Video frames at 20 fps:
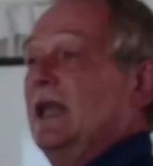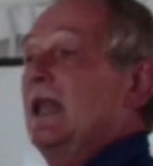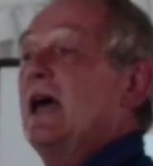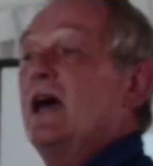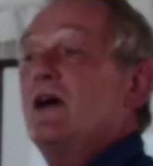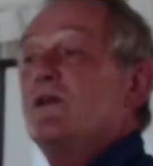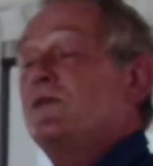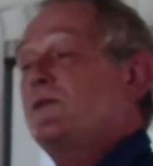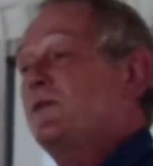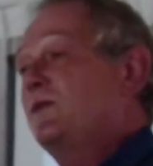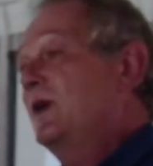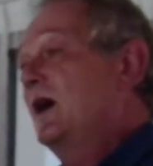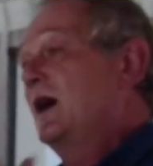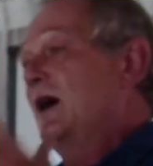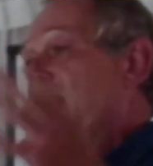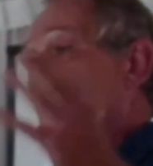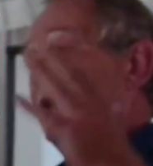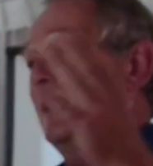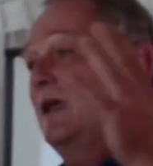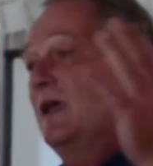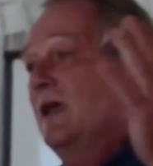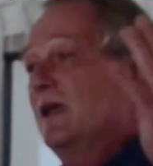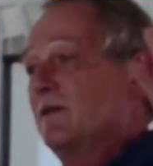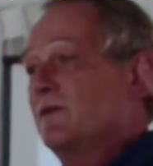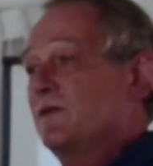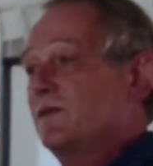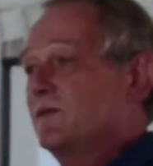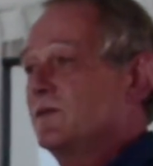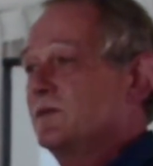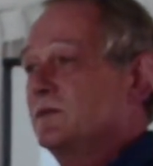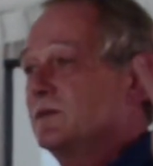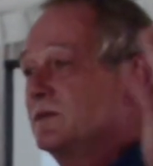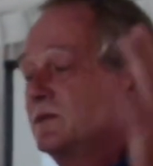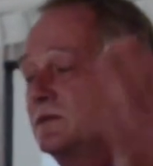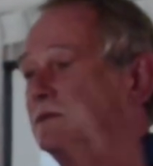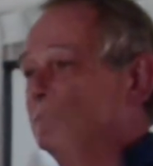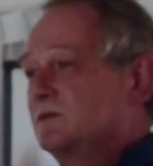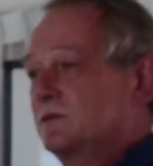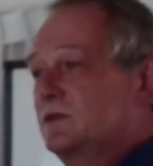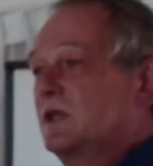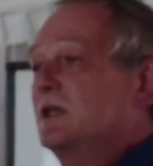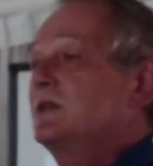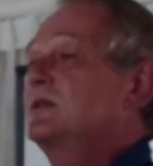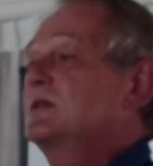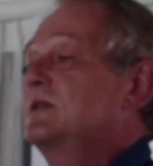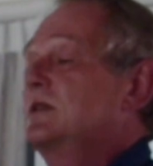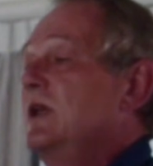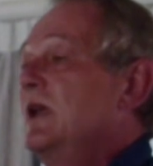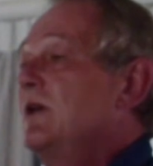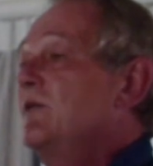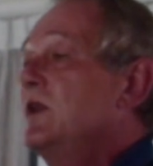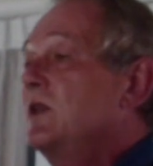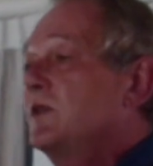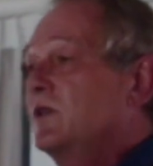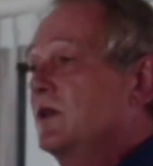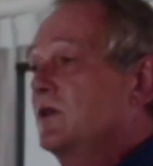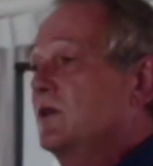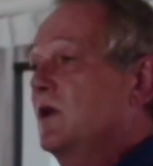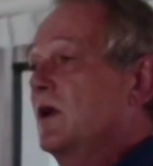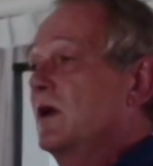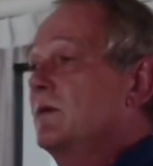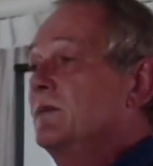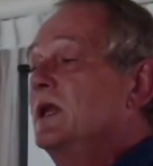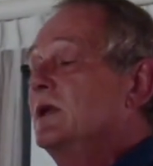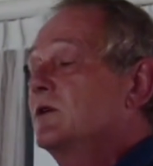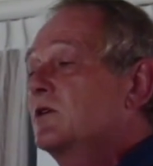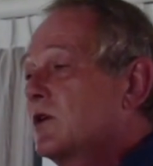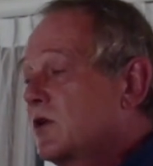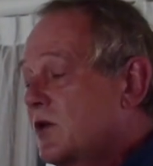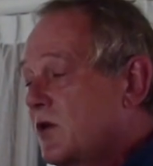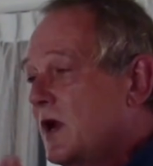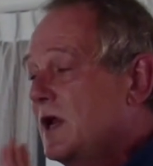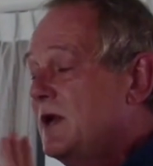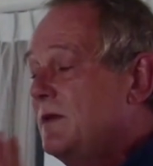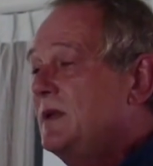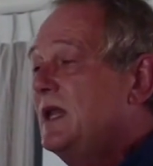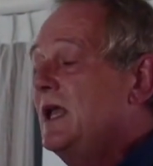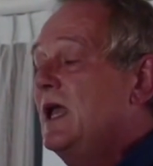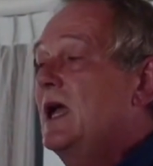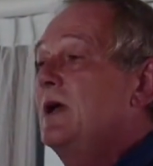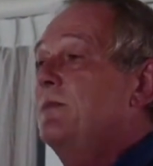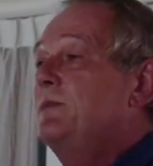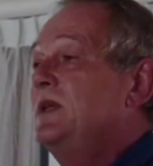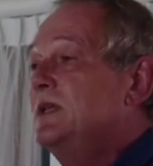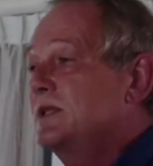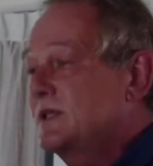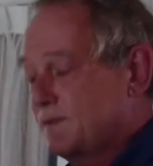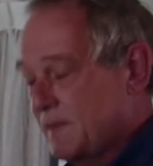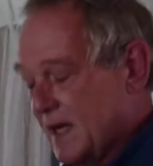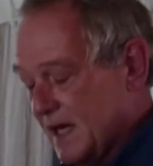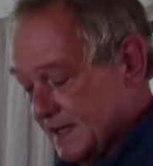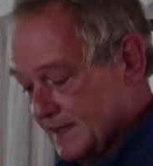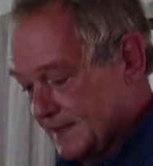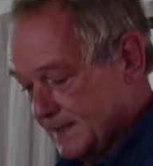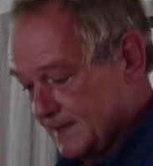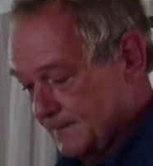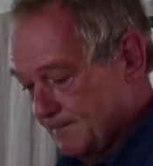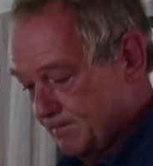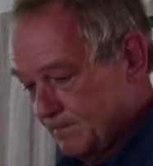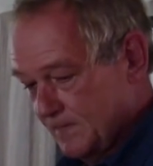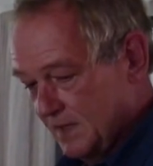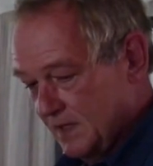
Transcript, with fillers: in love, I have just everything going. I'm in an incredibly happy space.